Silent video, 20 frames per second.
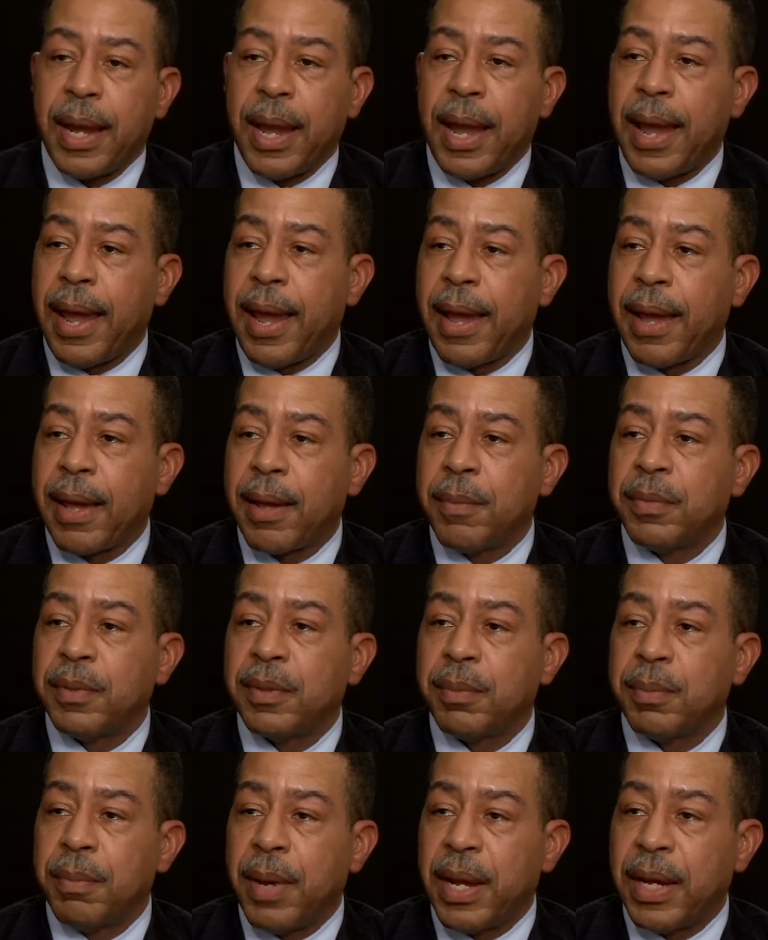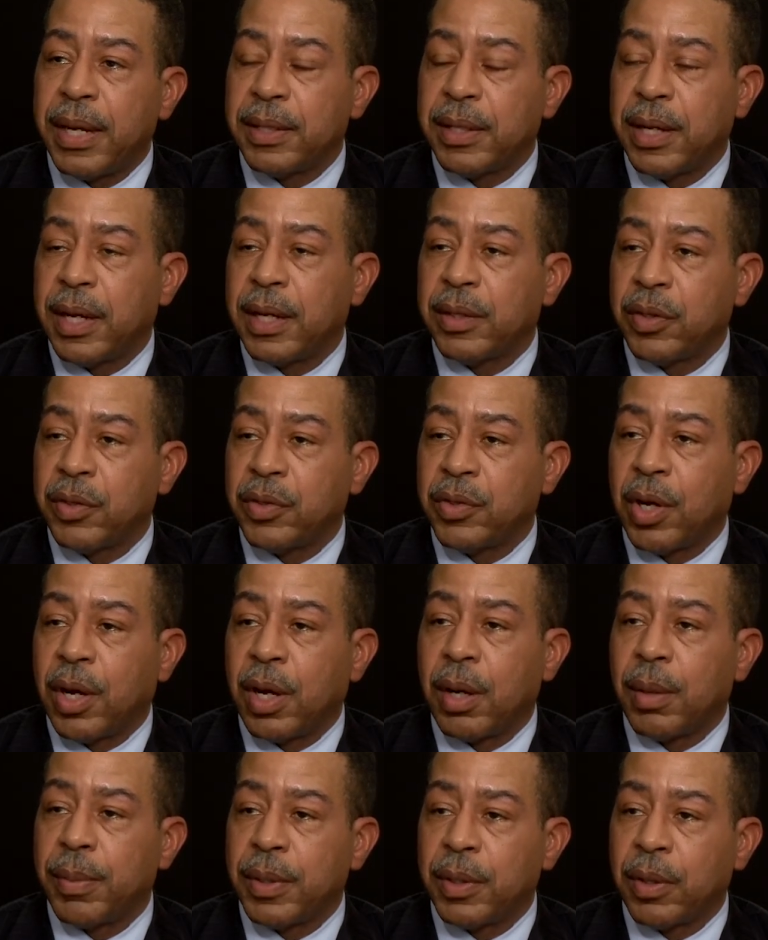and maintain the
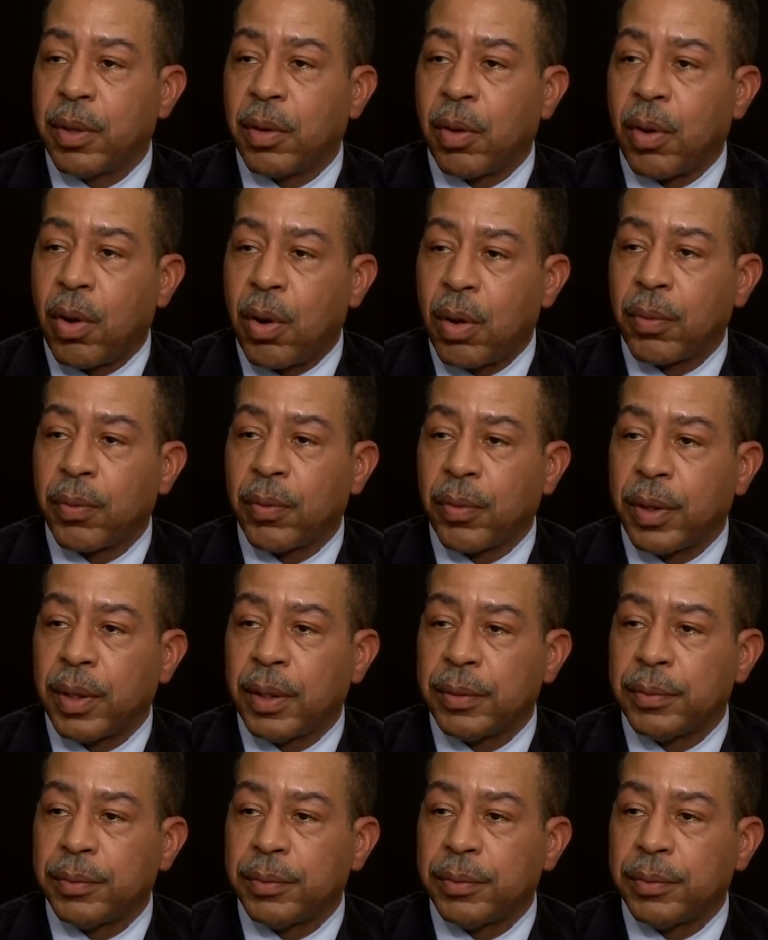job in the long run.